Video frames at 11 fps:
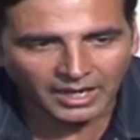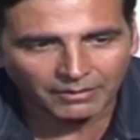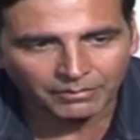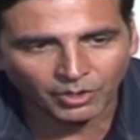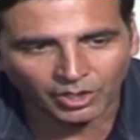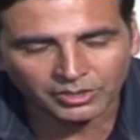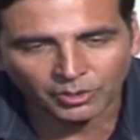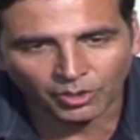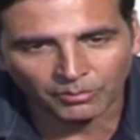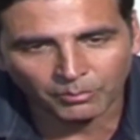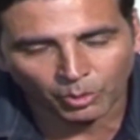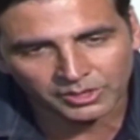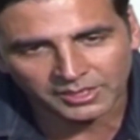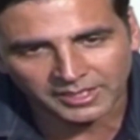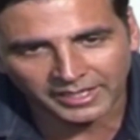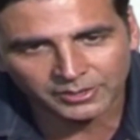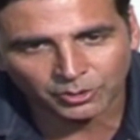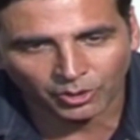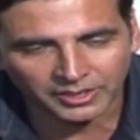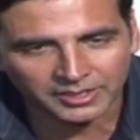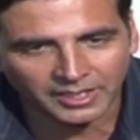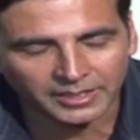and Khatron Ke Khiladi, said,
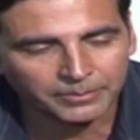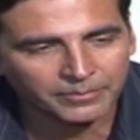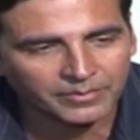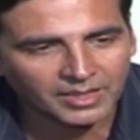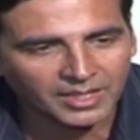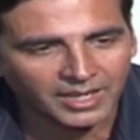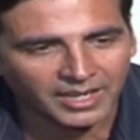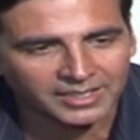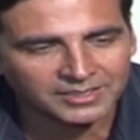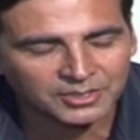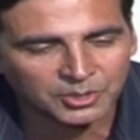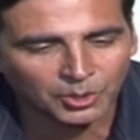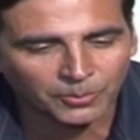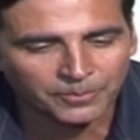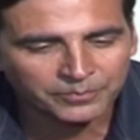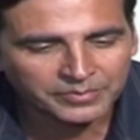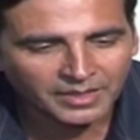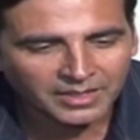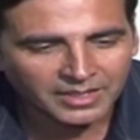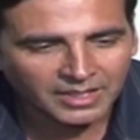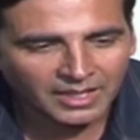"A film takes approximately 60